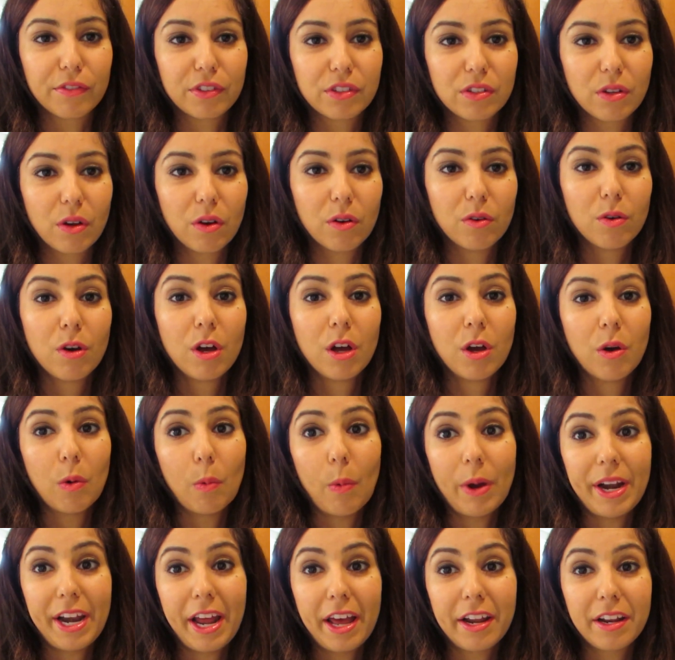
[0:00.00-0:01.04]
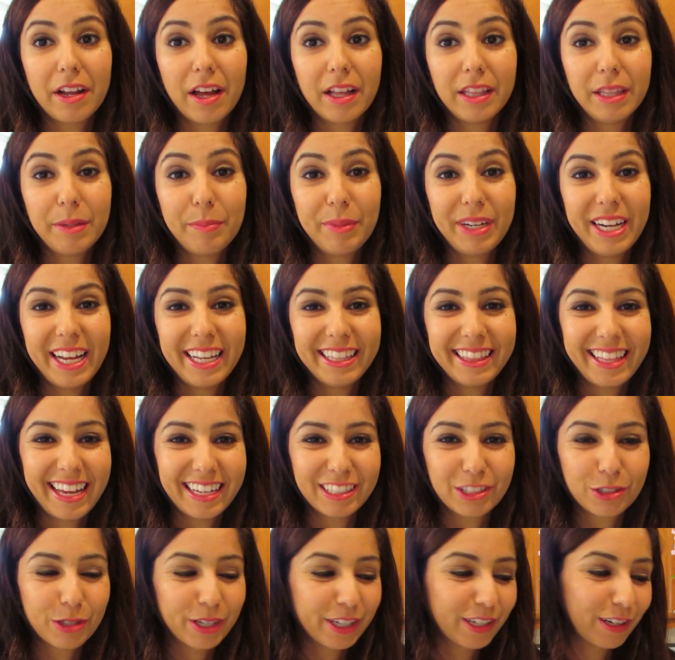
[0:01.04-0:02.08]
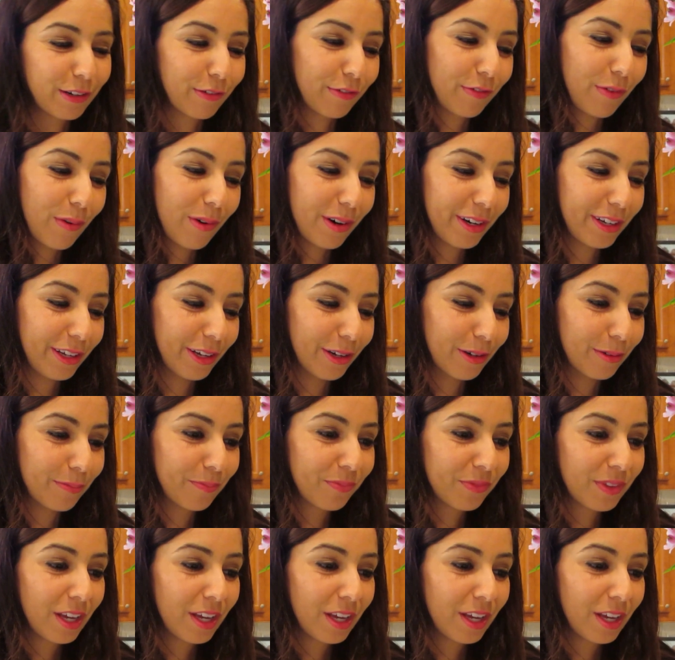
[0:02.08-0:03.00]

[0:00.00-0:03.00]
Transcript: So why not eliminate that trigger for you?